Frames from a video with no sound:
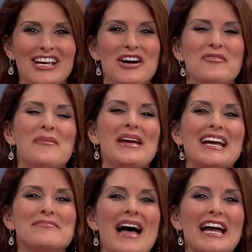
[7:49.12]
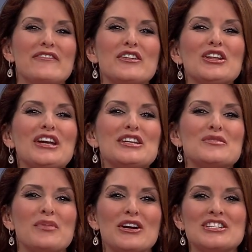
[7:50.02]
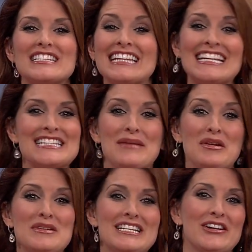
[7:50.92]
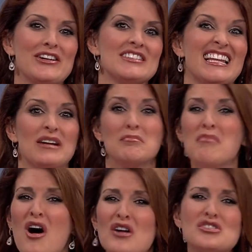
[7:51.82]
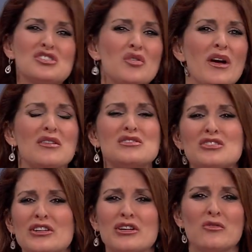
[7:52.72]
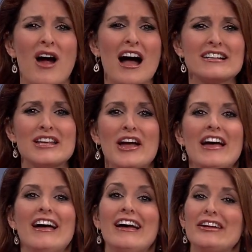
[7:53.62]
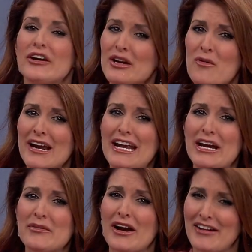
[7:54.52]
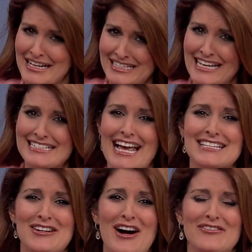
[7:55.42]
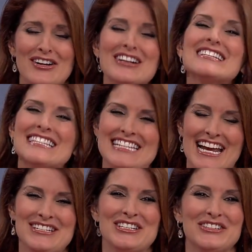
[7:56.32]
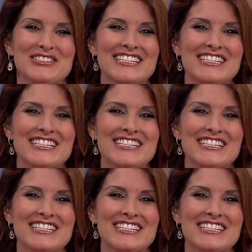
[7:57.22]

When we come back, if you're looking to purchase landscaping materials like mulch, soil, dirt, or rocks, you're going to want to hear what our next guest has to offer. Stay tuned.